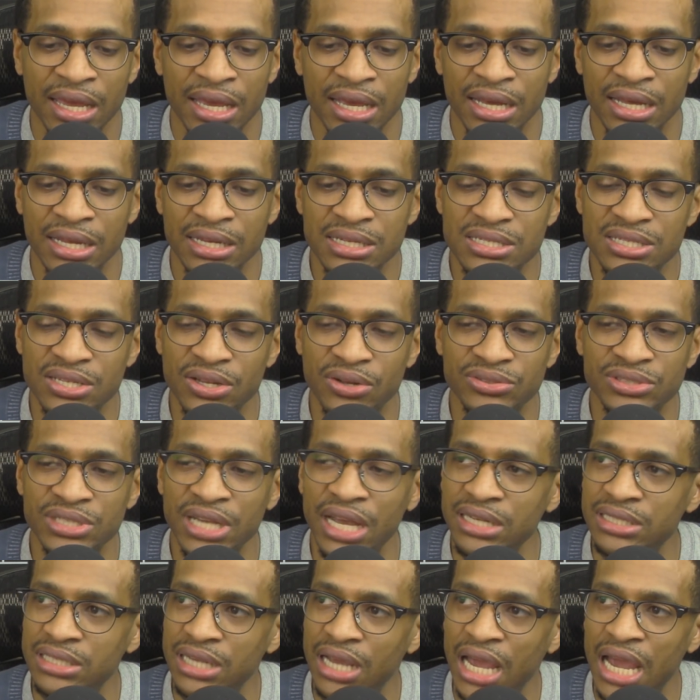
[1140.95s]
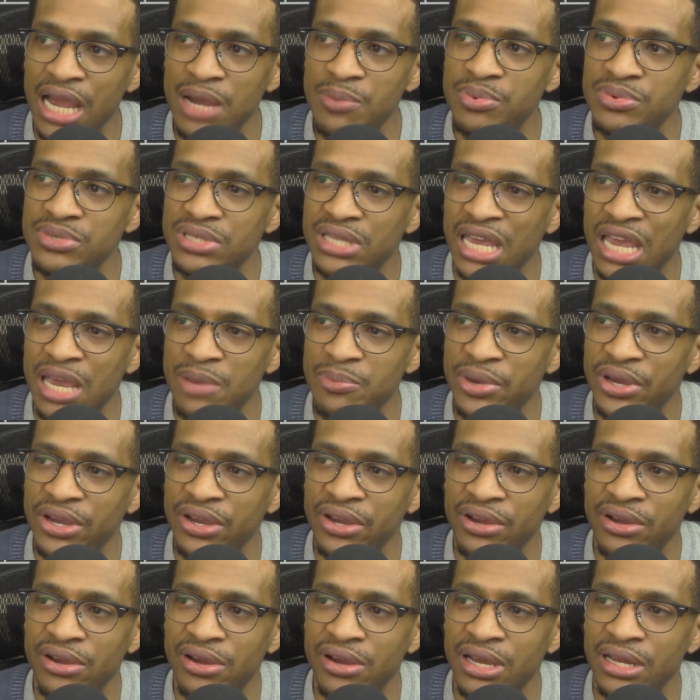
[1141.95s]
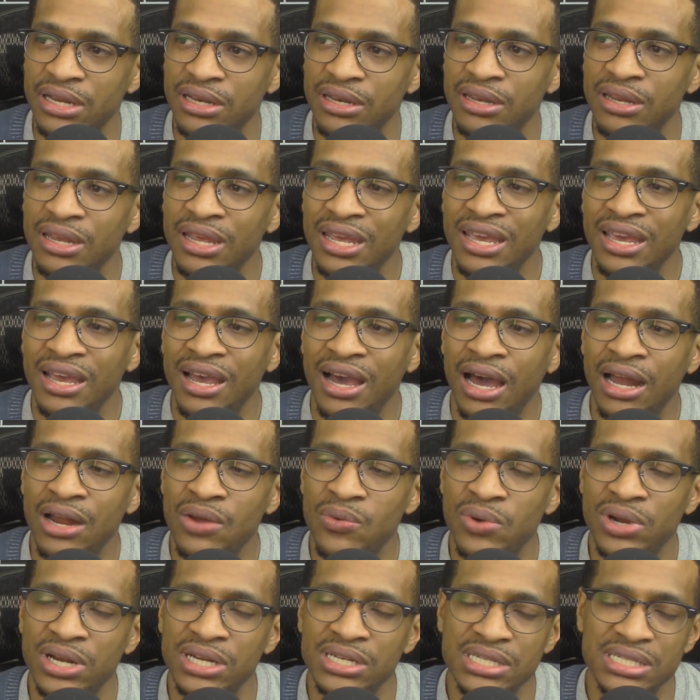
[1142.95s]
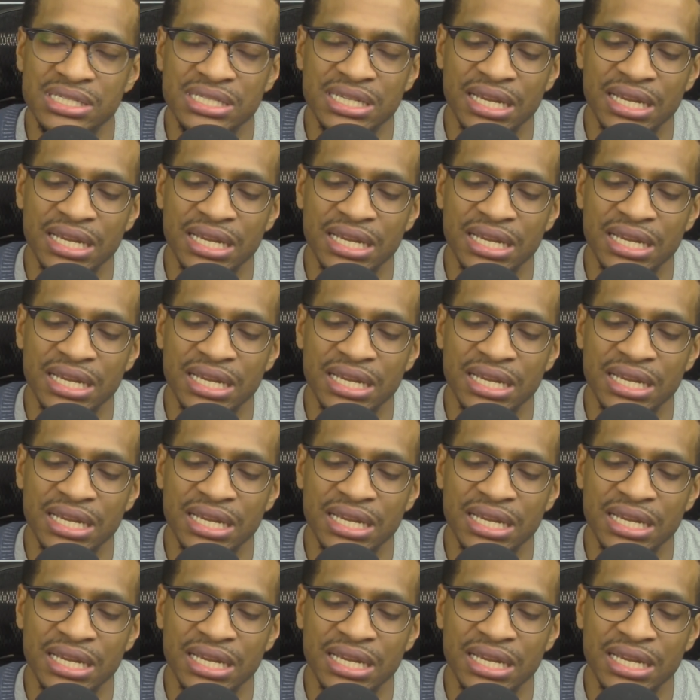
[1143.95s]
And so J J Abrams came in here and I don't want to just say